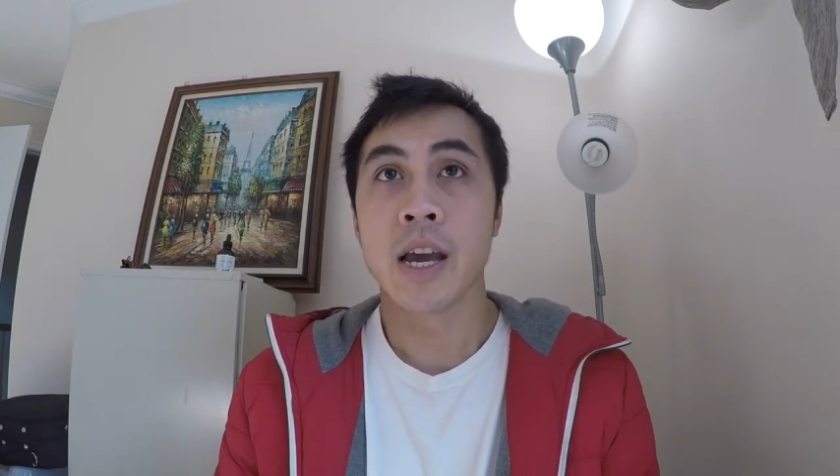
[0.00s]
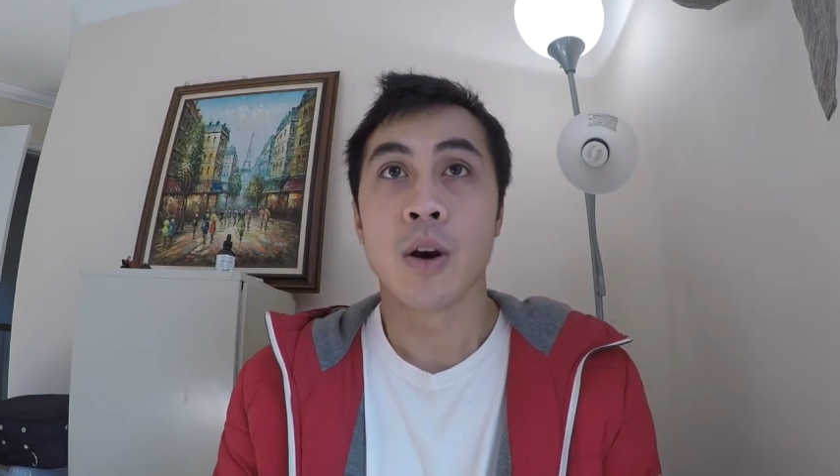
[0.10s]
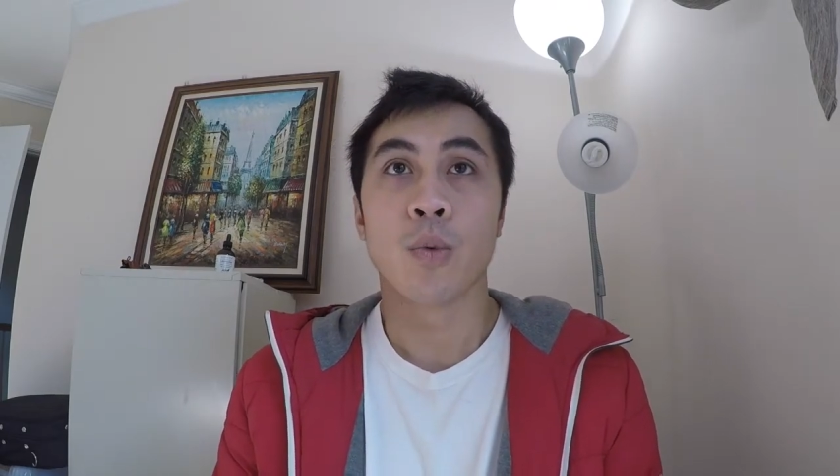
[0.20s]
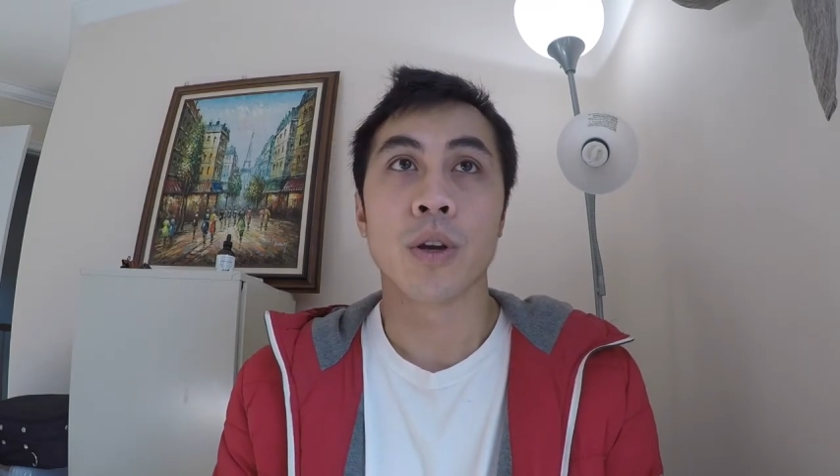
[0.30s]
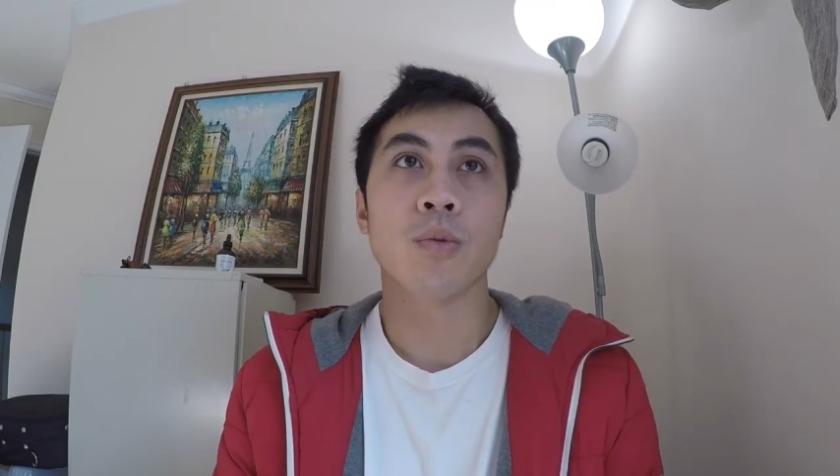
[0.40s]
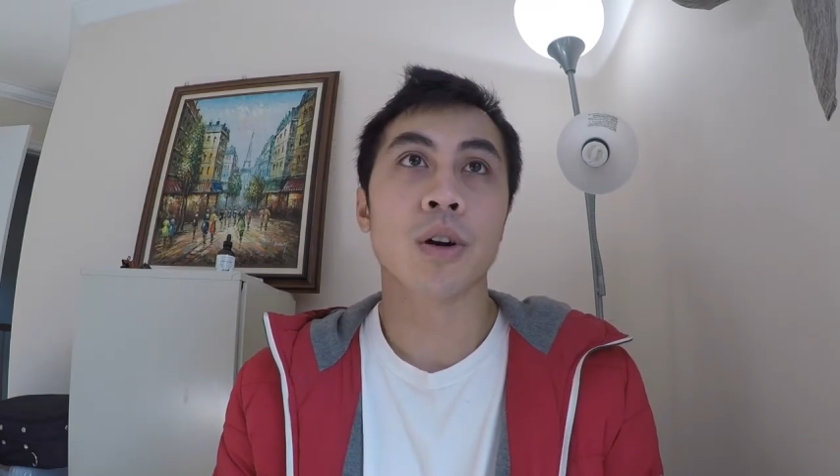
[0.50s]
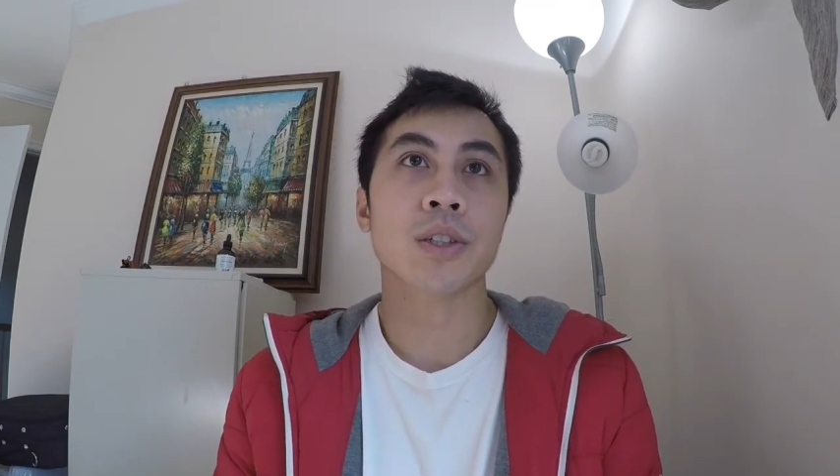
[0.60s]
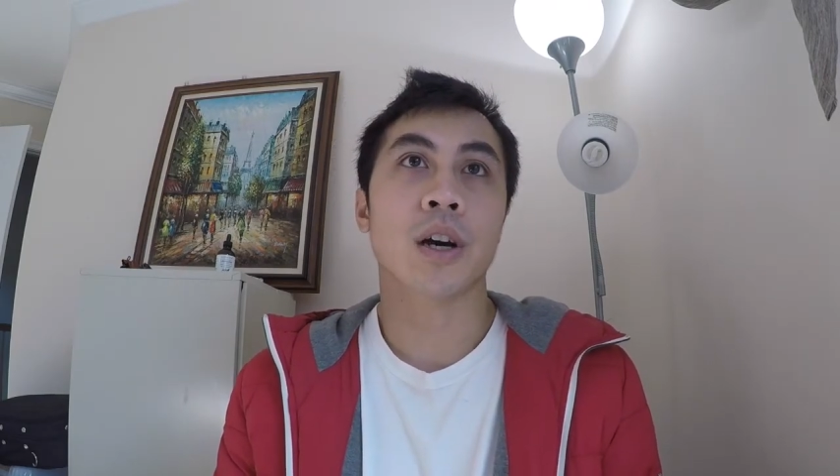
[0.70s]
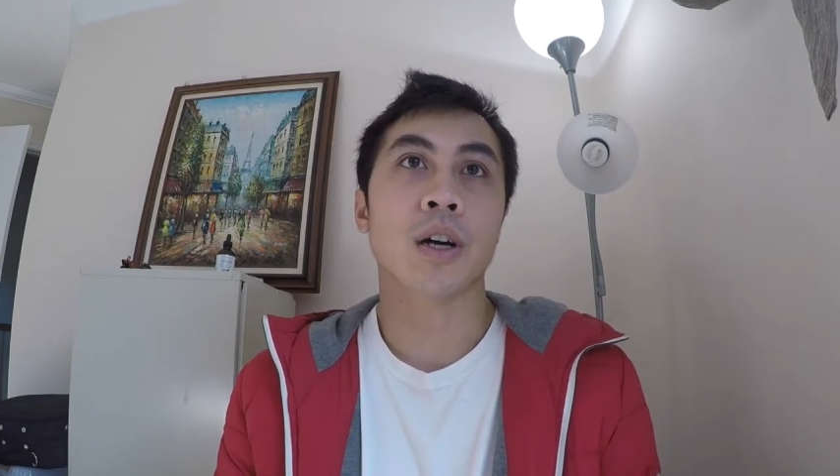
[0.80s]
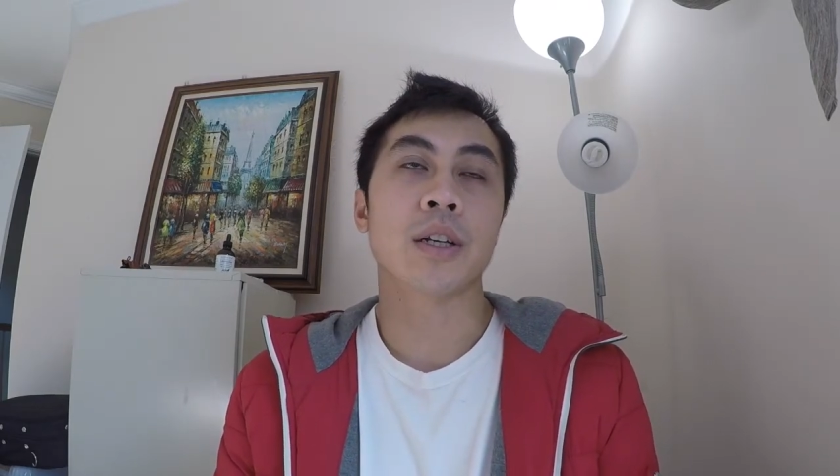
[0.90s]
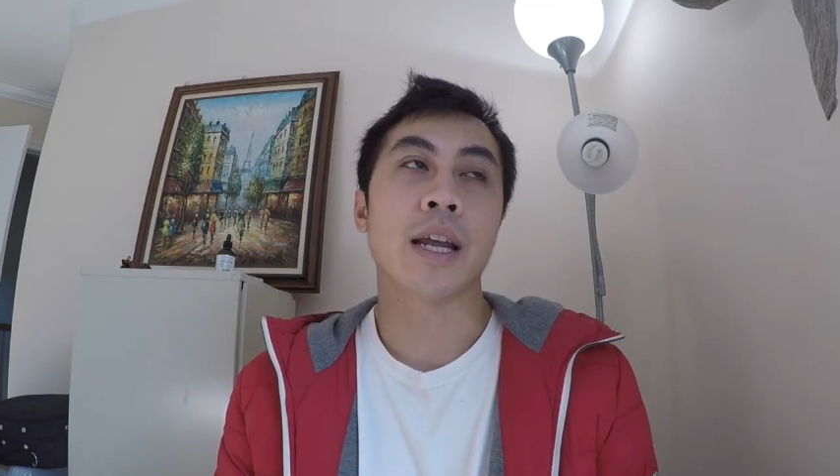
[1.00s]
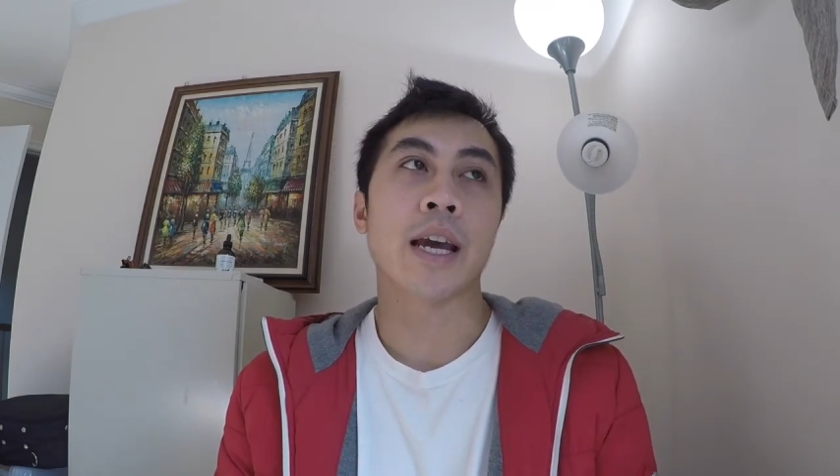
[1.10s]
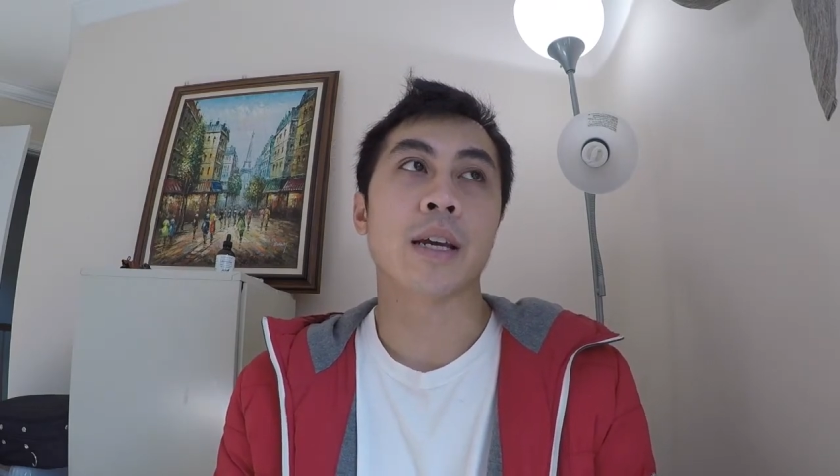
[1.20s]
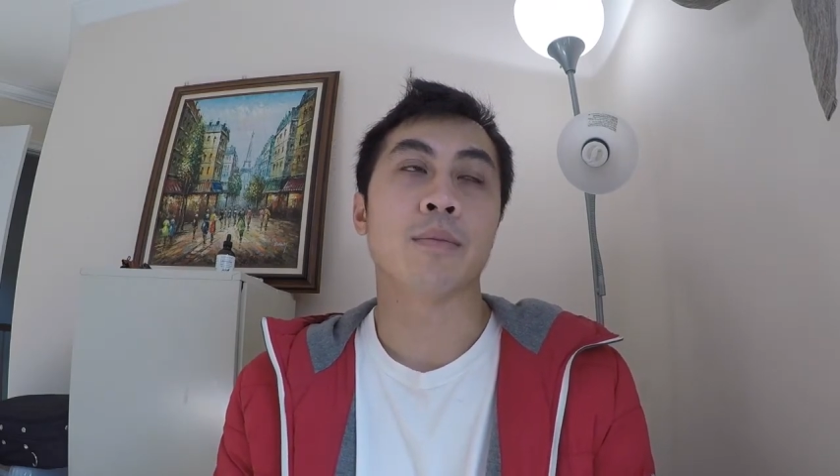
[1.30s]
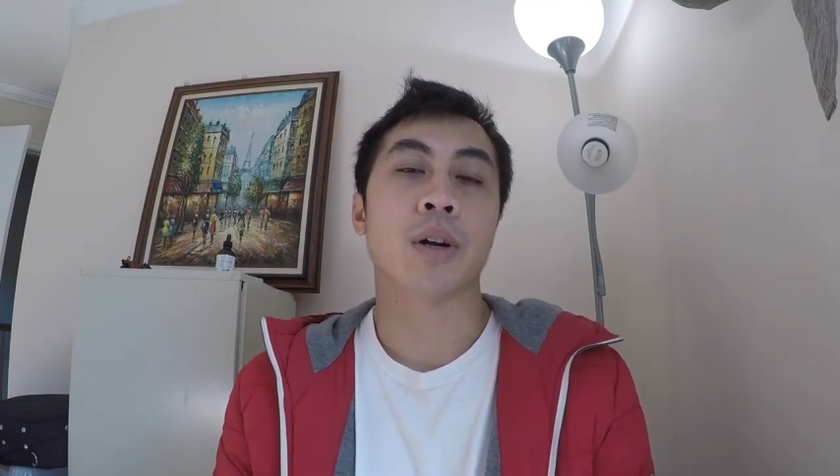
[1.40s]
We worked on
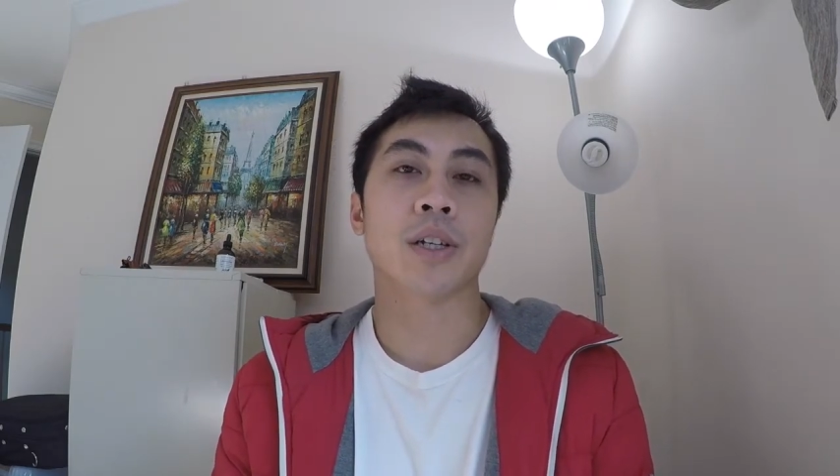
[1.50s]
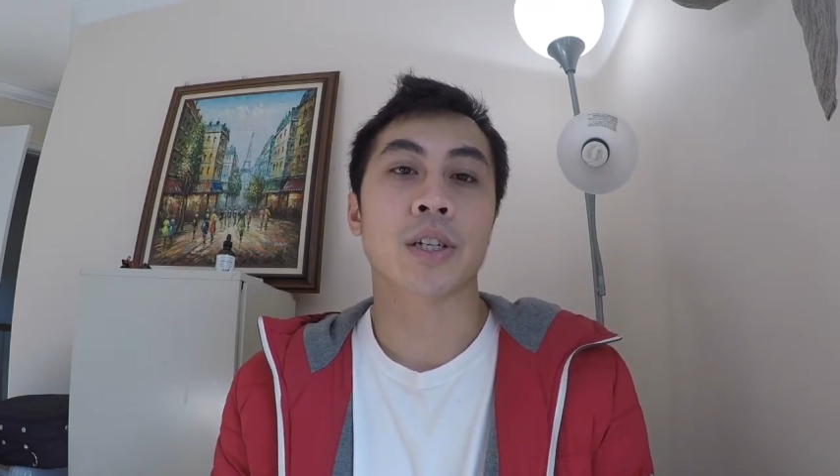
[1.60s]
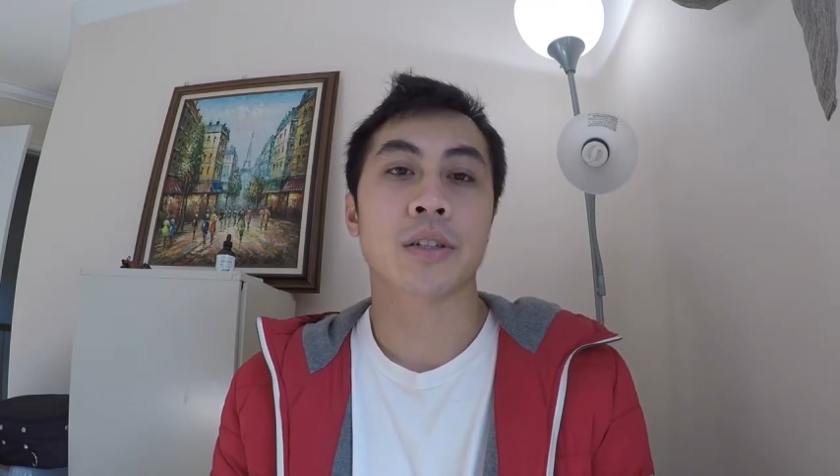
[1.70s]
a project